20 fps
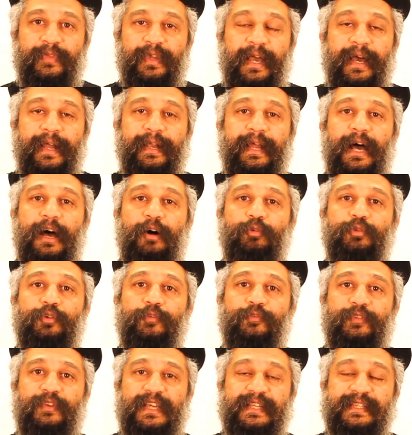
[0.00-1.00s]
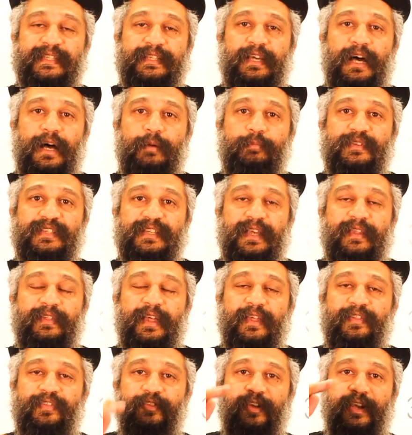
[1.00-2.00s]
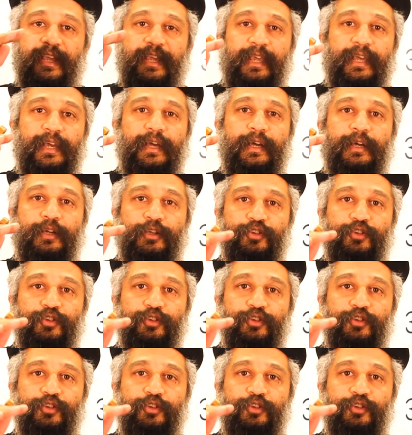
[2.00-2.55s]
and out of this comes the 3